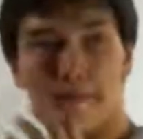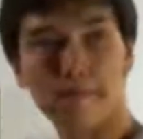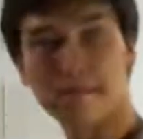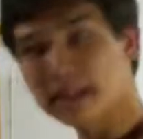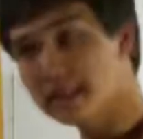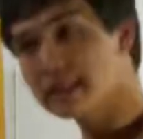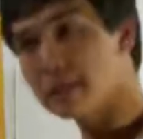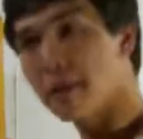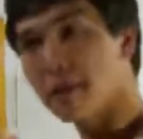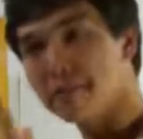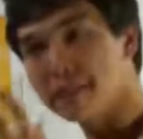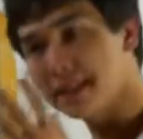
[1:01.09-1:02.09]
millions
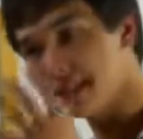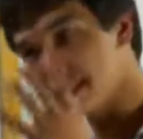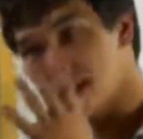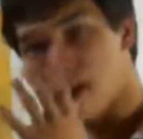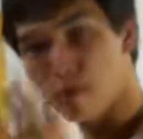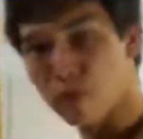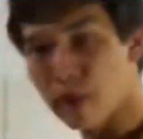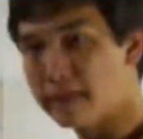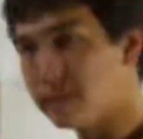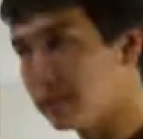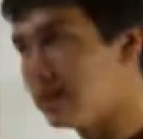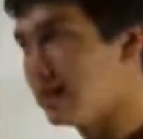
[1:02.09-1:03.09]
upon millions of
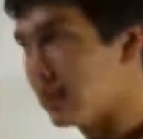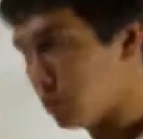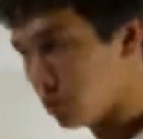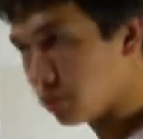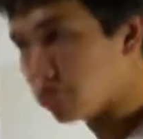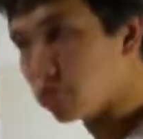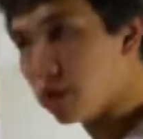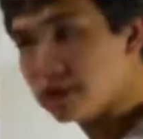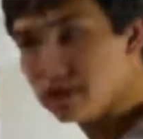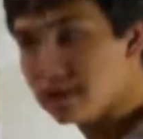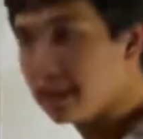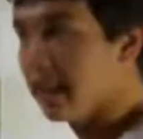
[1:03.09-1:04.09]
white blood cells will
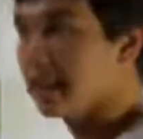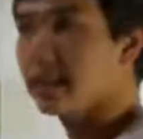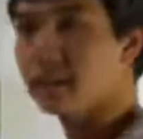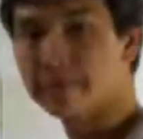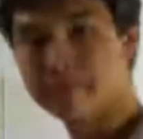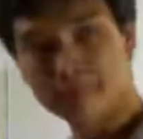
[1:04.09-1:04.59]
rush to the area.